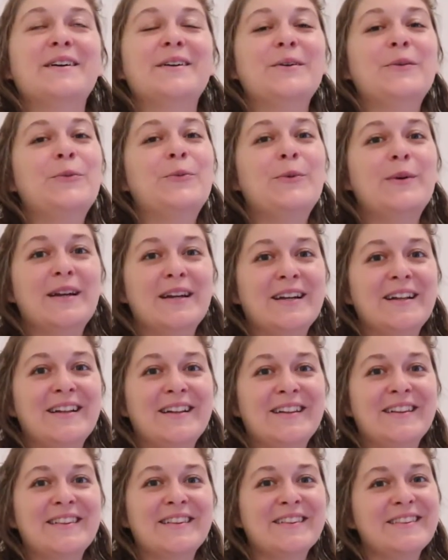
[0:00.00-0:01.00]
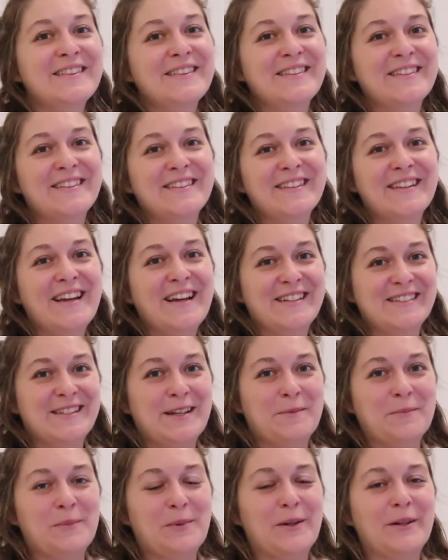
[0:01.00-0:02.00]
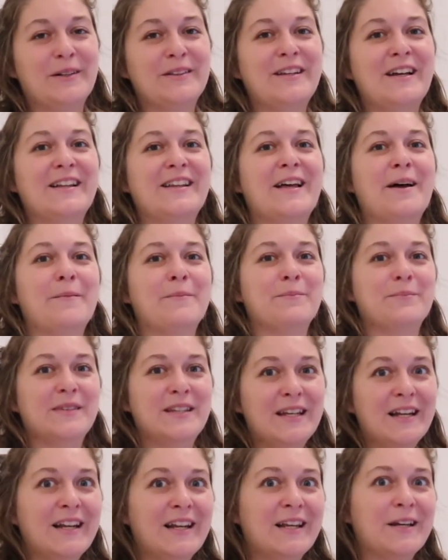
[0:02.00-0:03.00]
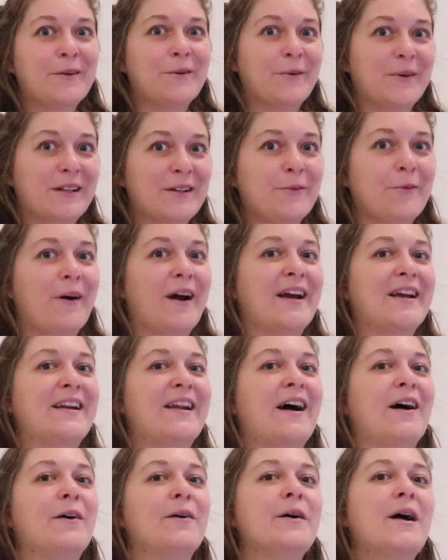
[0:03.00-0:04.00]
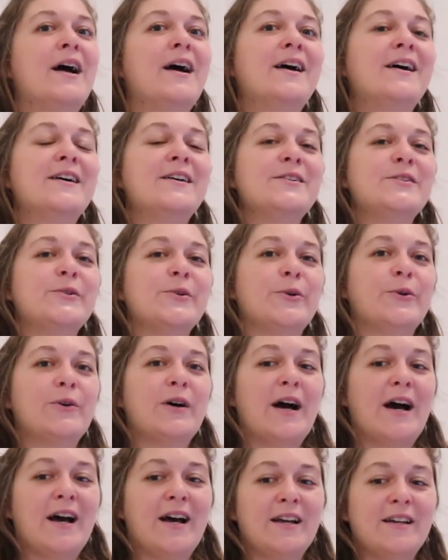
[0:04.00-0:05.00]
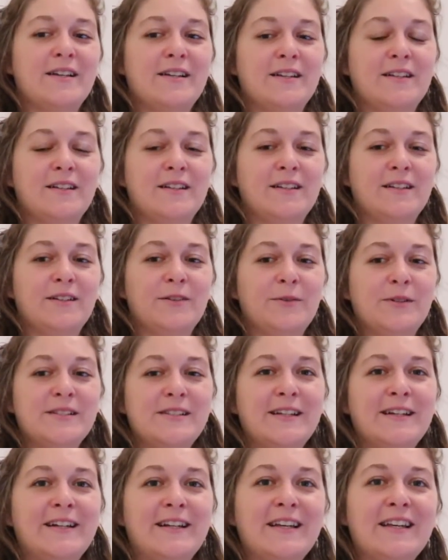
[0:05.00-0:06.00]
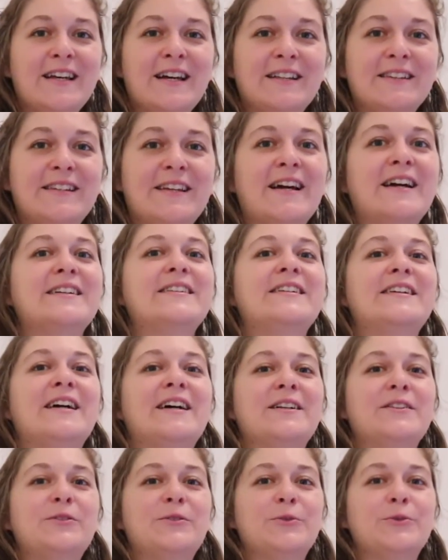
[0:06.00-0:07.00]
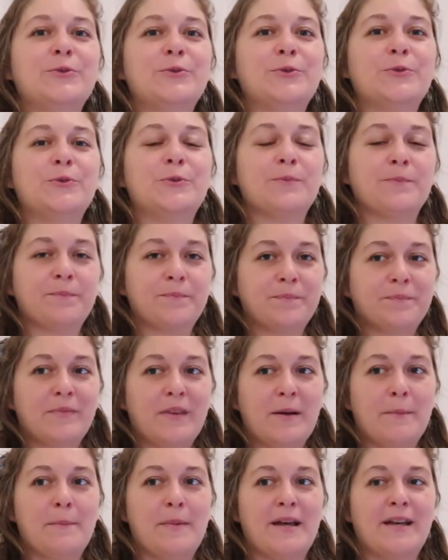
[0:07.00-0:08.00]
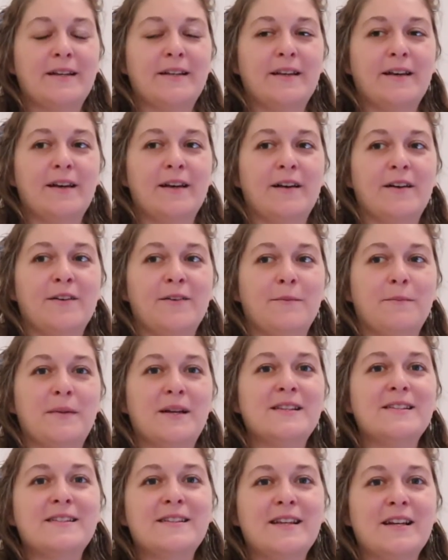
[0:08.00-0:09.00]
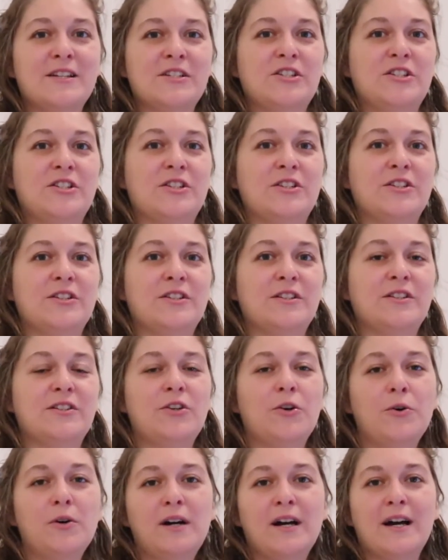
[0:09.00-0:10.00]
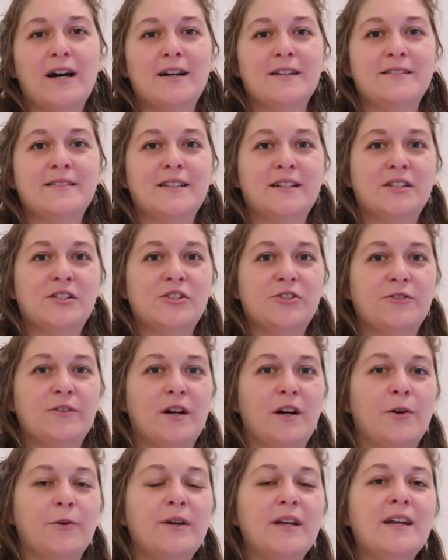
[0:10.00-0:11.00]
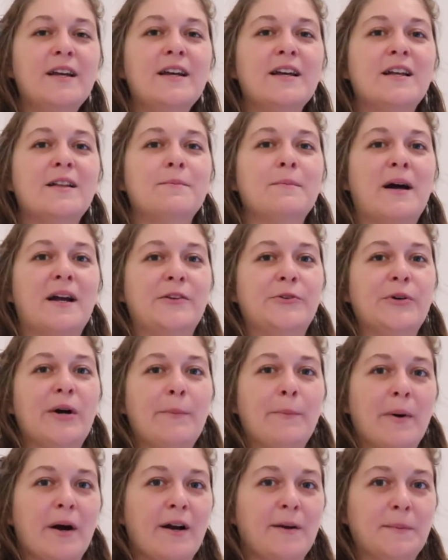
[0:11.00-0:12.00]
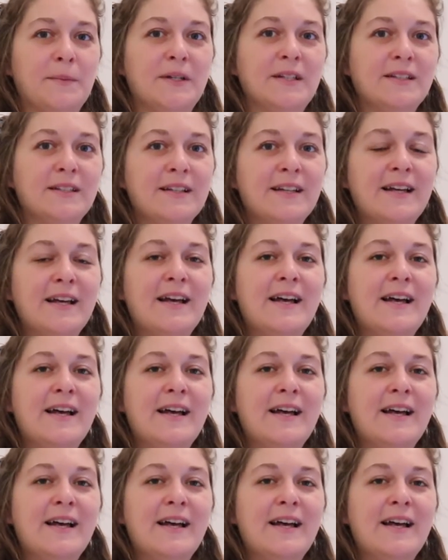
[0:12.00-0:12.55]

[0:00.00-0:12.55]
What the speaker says: real example that I'm dealing with right now. So I recently had the idea to make a meditation yoga sanctuary in my new apartment,